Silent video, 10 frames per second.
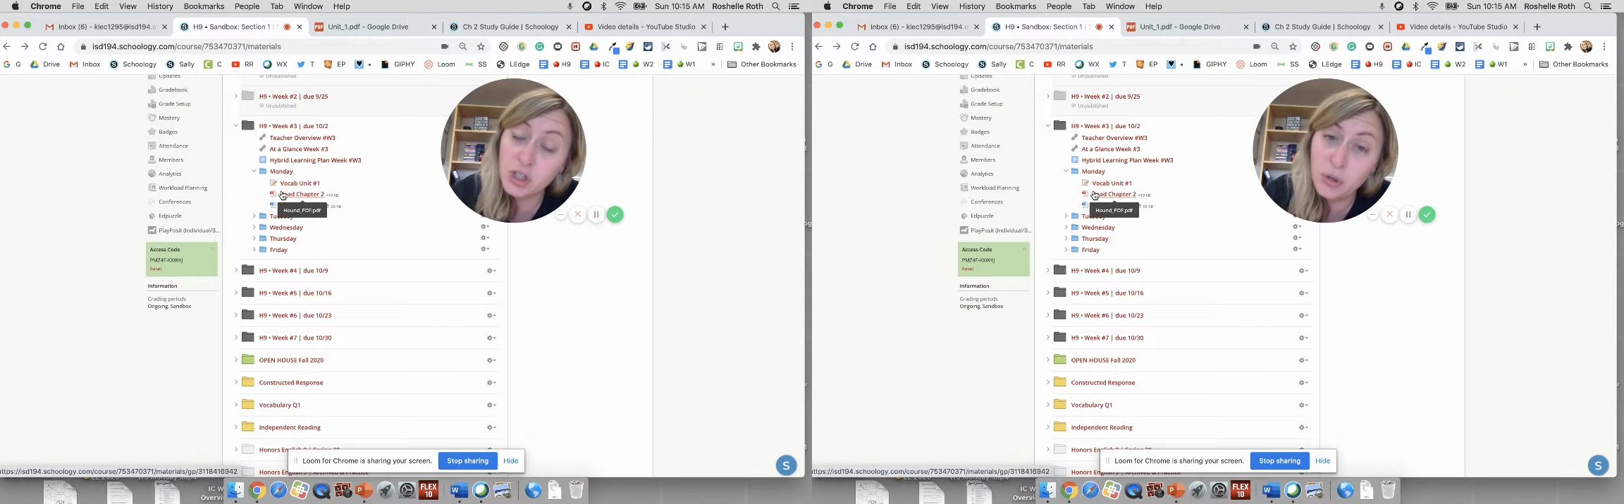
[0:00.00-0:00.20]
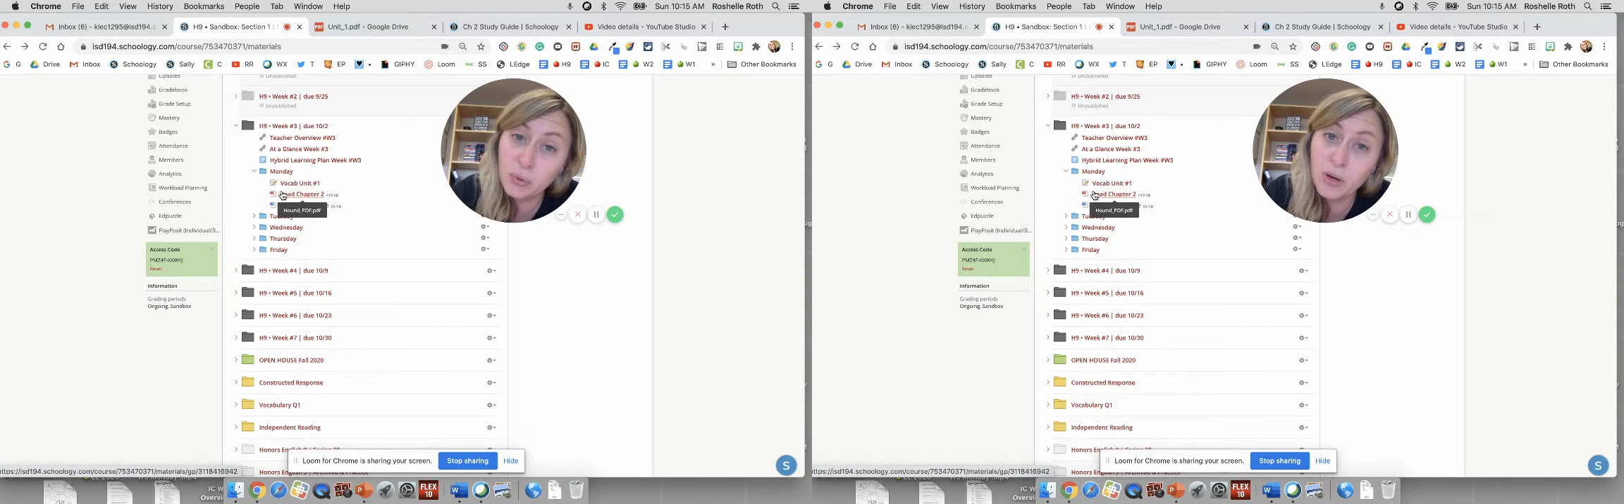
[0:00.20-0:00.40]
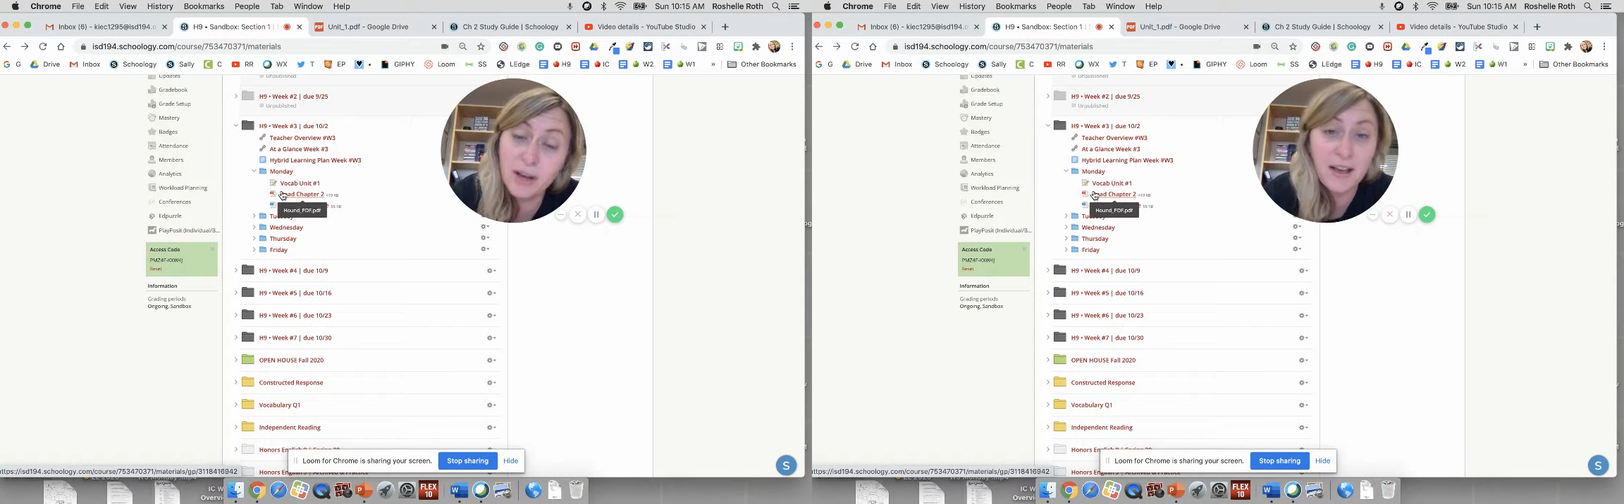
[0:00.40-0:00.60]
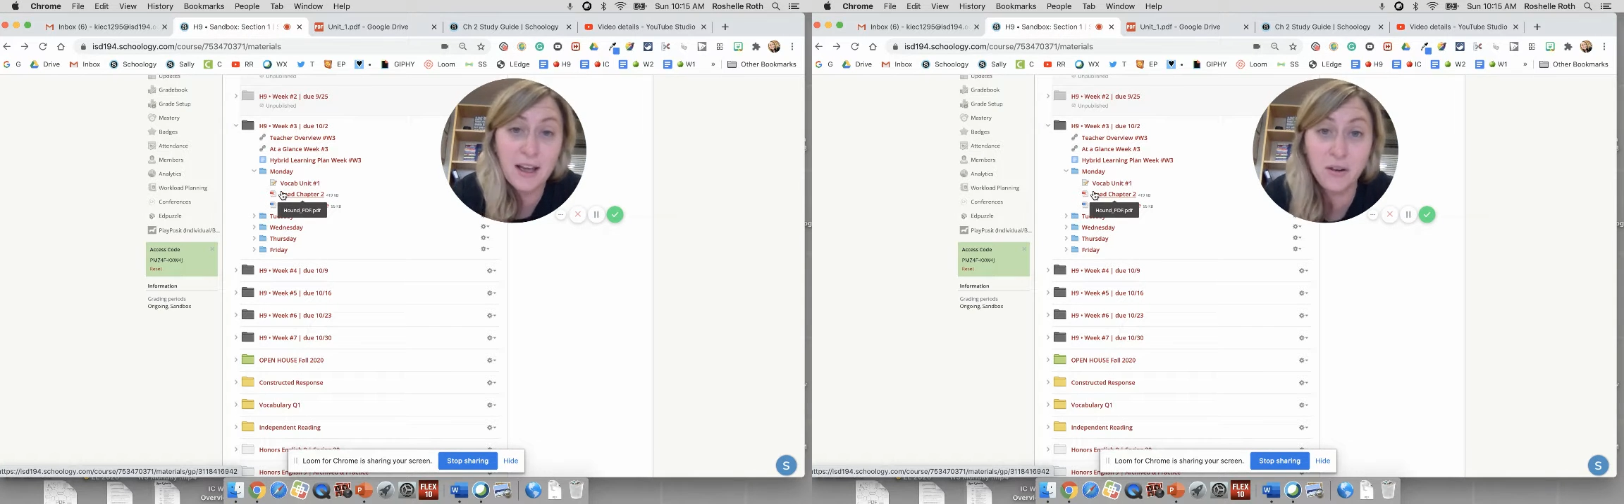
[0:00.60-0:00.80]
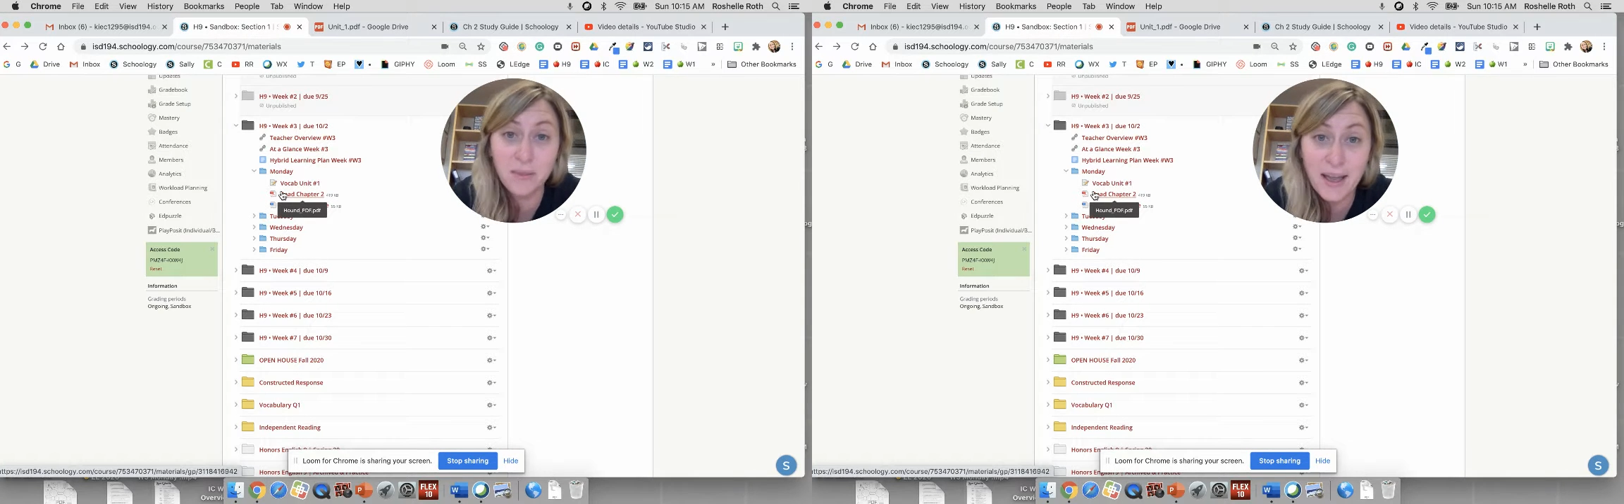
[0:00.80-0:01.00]
2 of
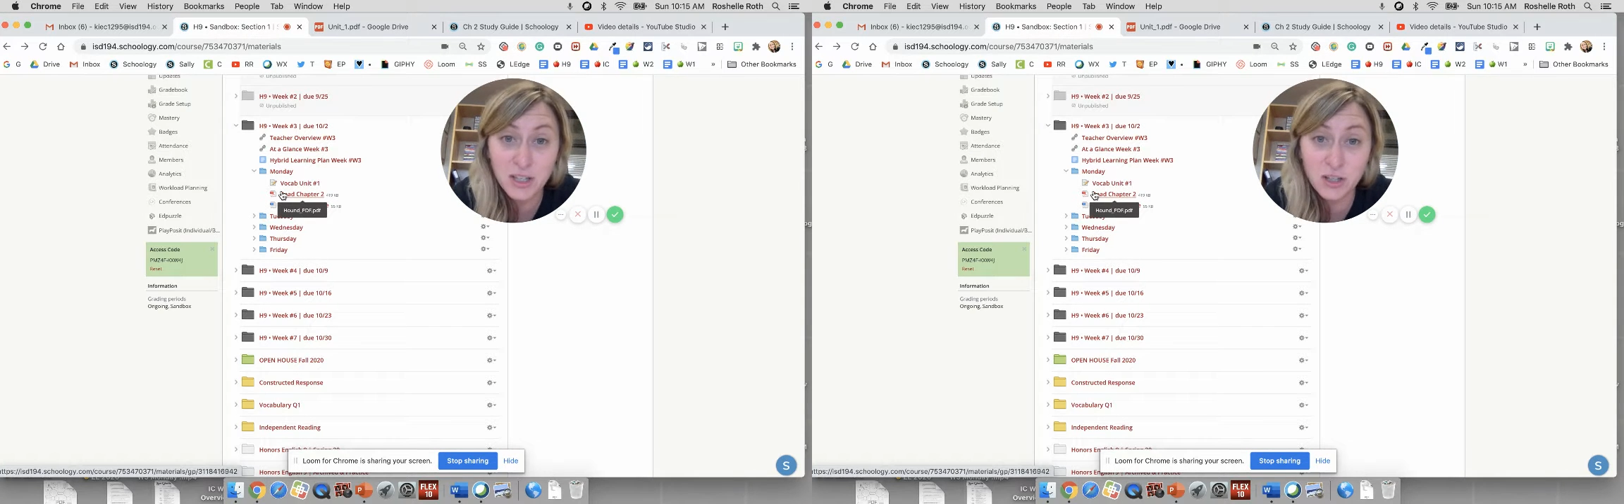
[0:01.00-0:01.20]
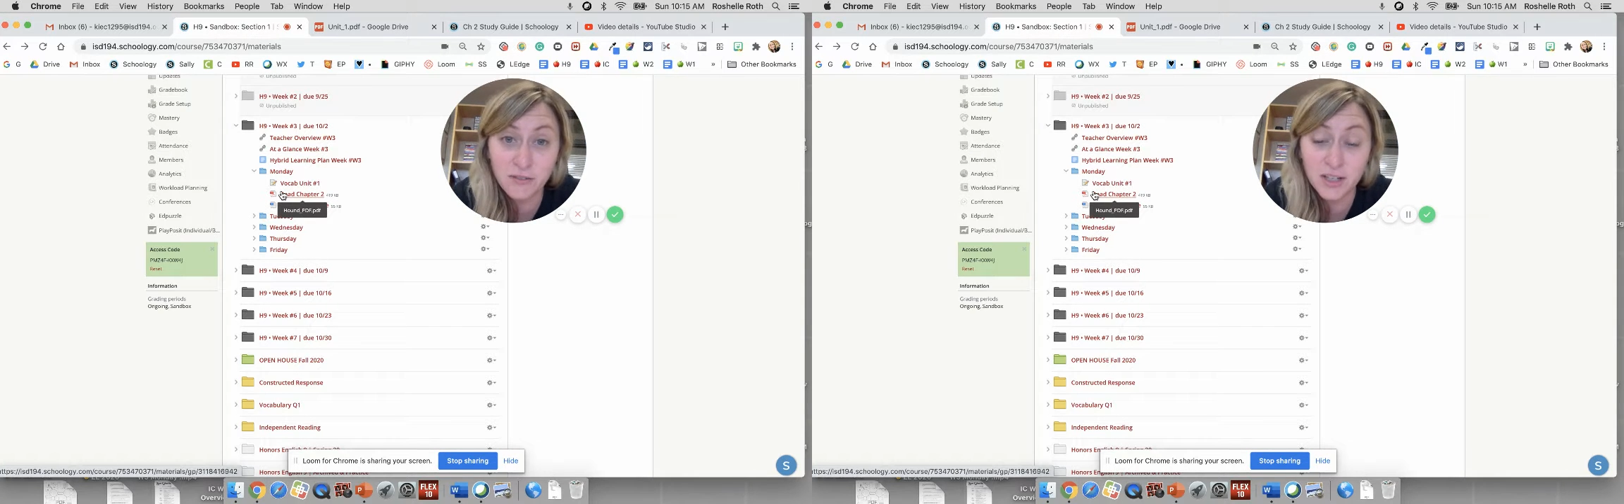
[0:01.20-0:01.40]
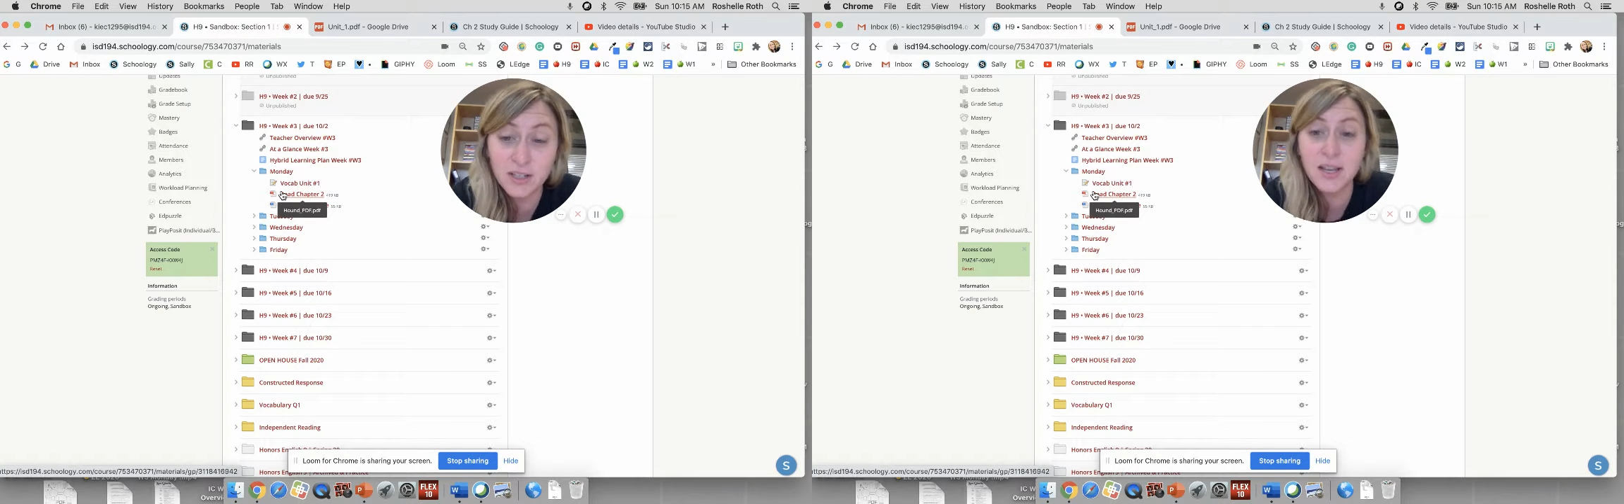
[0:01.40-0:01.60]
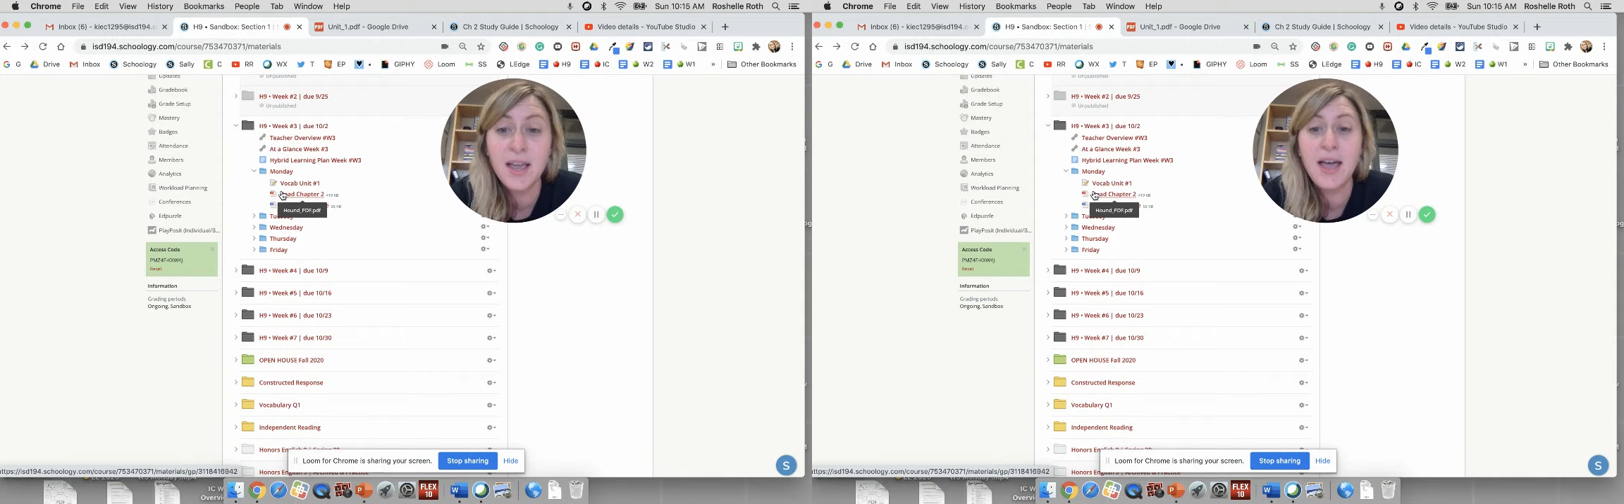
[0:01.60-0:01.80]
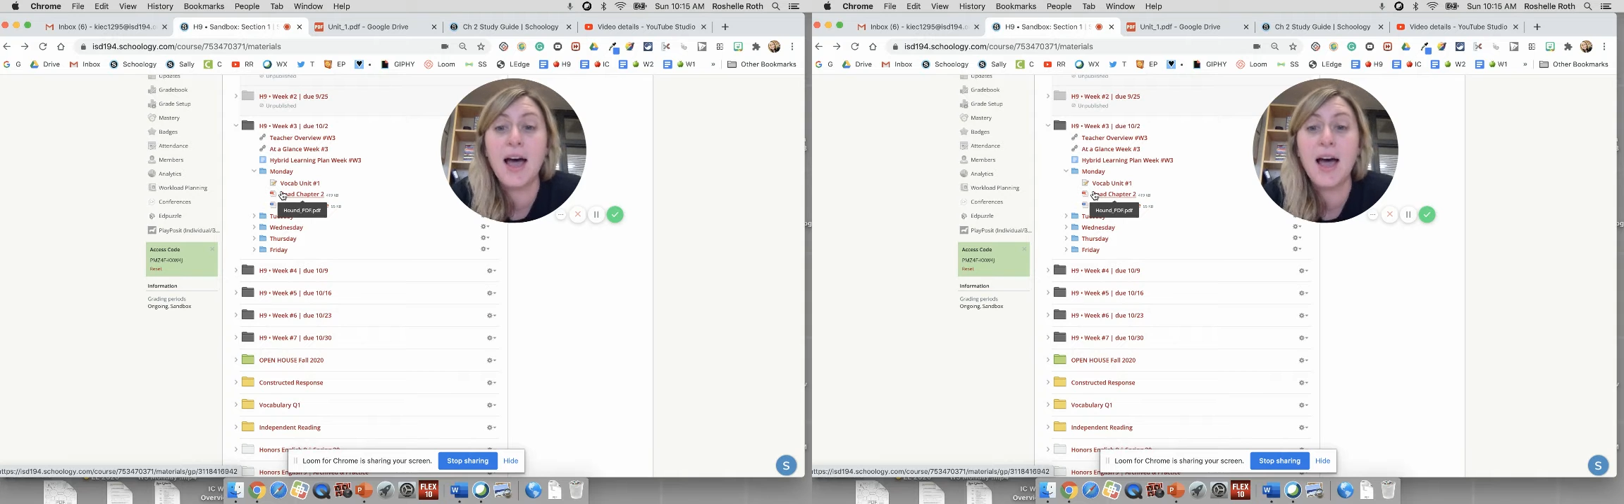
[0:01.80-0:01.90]
Hound of the Baskervilles.